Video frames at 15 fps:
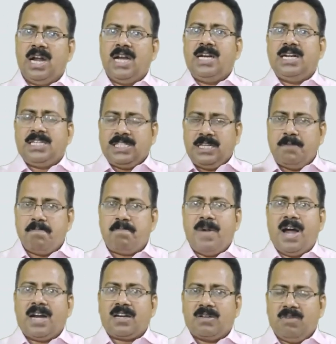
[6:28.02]
and its
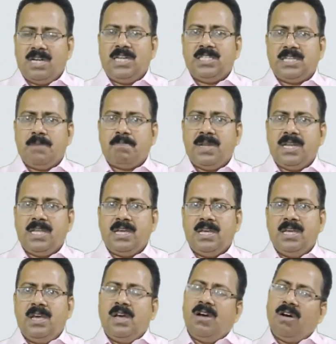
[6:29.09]
impact, what is happening?